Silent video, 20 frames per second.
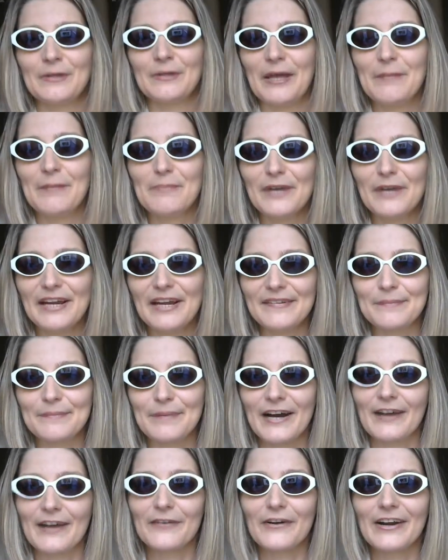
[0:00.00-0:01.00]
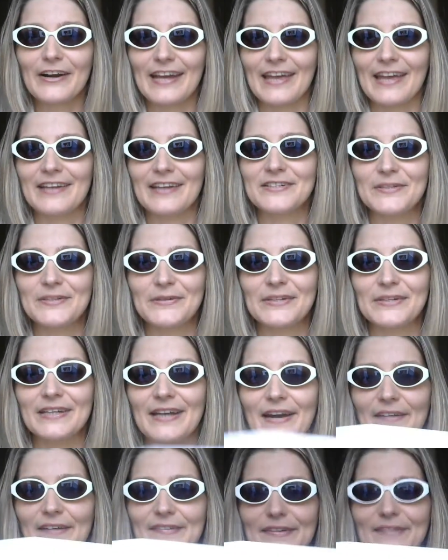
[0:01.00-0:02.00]
Embrace a punk rock attitude and
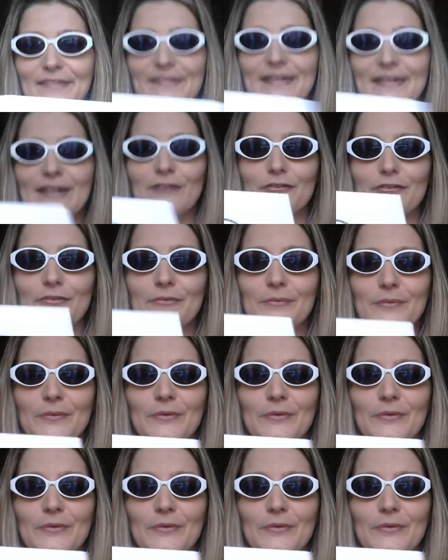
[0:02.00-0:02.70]
ask yourself,